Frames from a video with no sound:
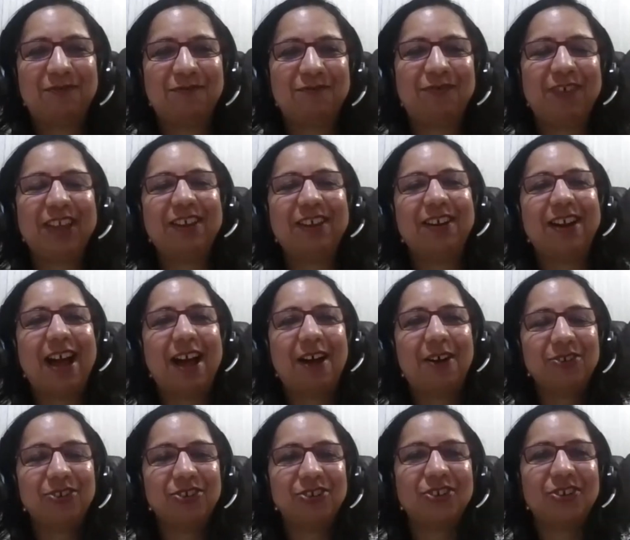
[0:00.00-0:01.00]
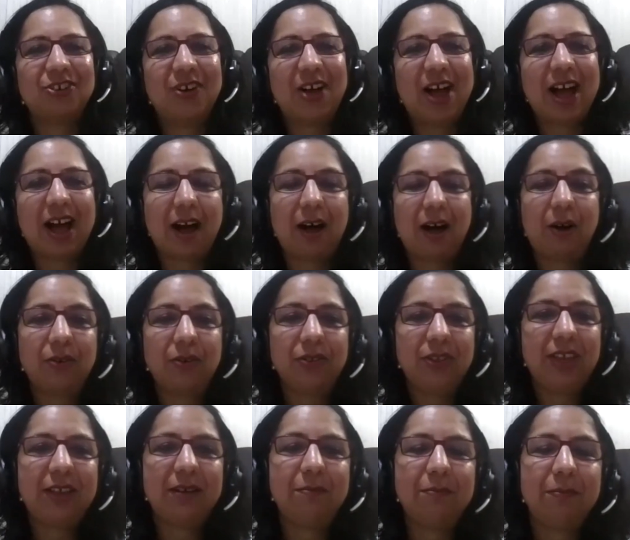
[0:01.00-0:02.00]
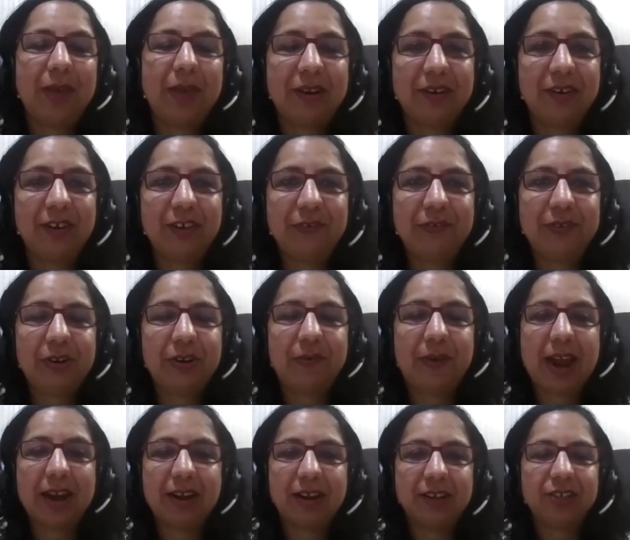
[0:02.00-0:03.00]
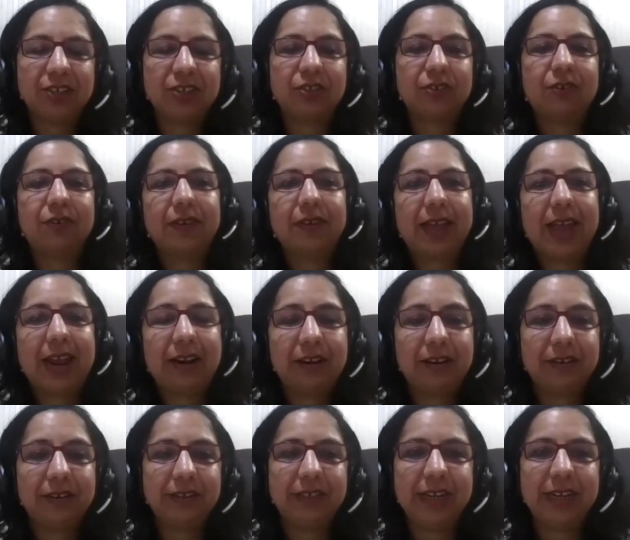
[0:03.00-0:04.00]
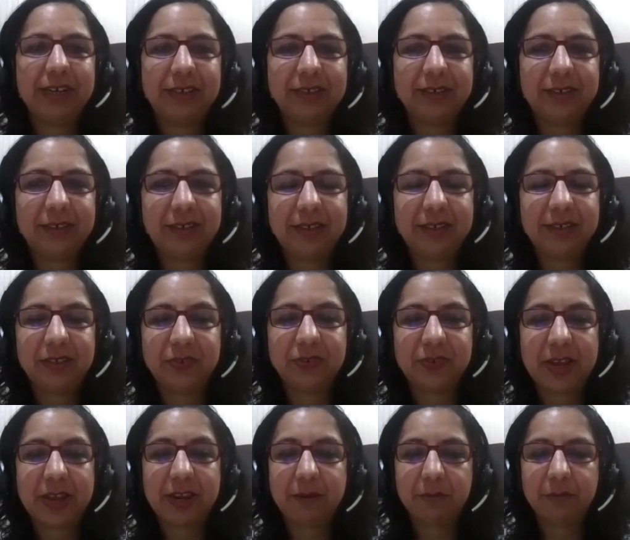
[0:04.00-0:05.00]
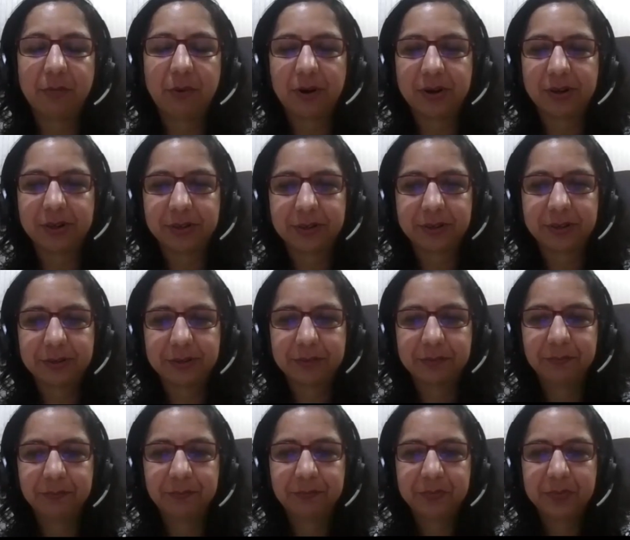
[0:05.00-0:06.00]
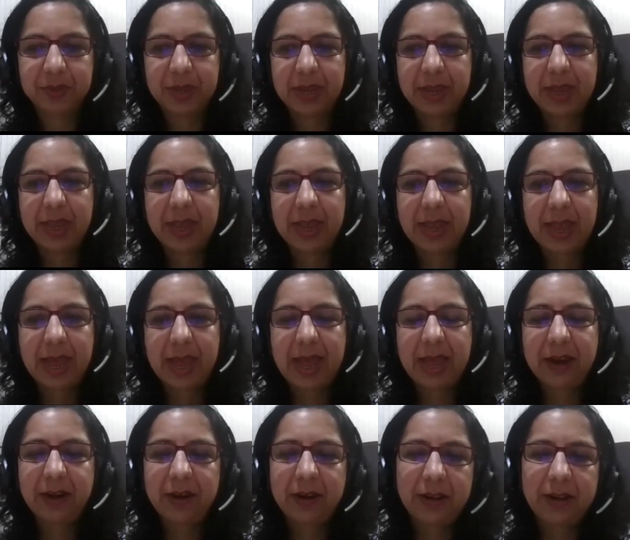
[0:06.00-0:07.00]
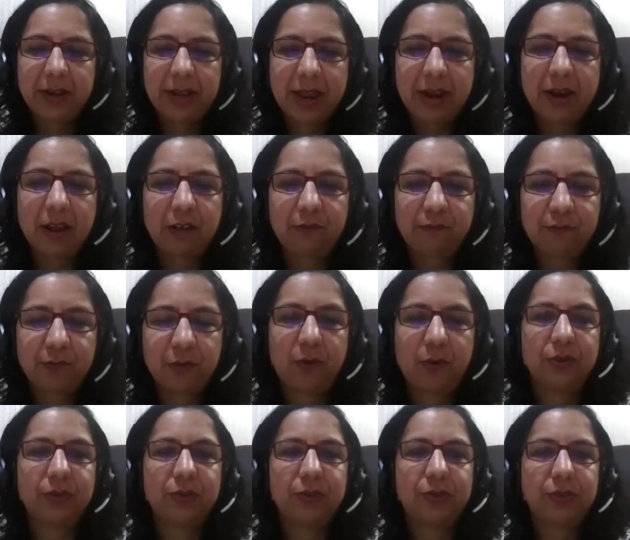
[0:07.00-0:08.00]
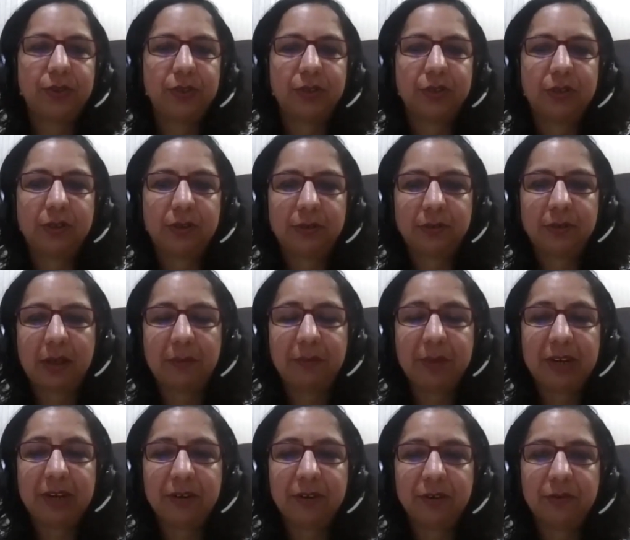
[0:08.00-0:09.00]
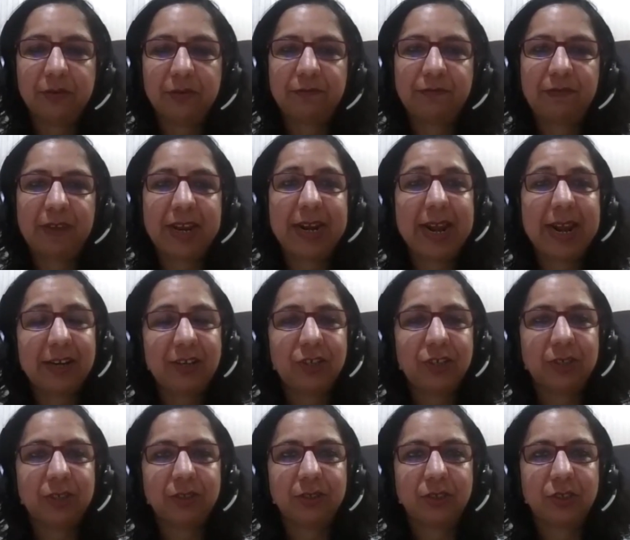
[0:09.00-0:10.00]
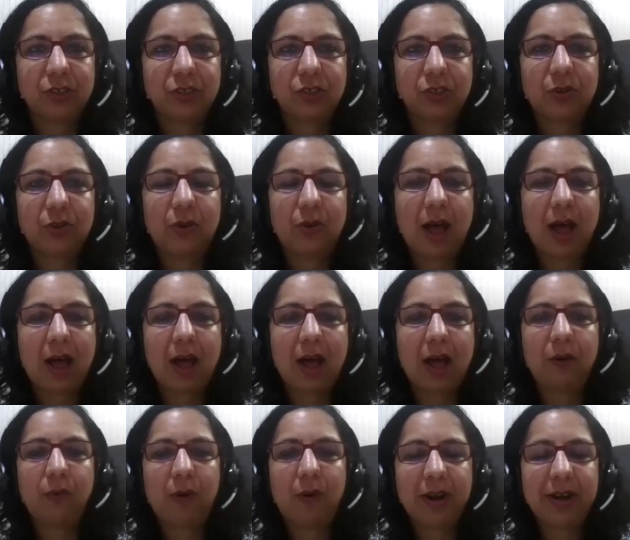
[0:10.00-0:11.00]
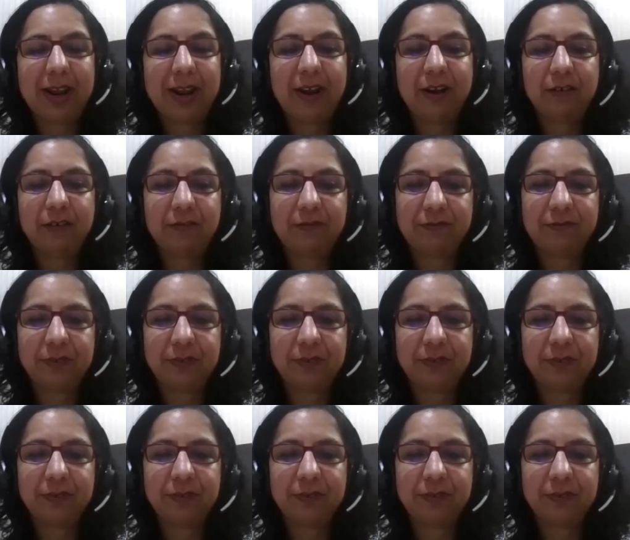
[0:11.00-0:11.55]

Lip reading: figure out, how the competitive advantage is going to get created is very important. And then, of course, coming to financials. So what kind of,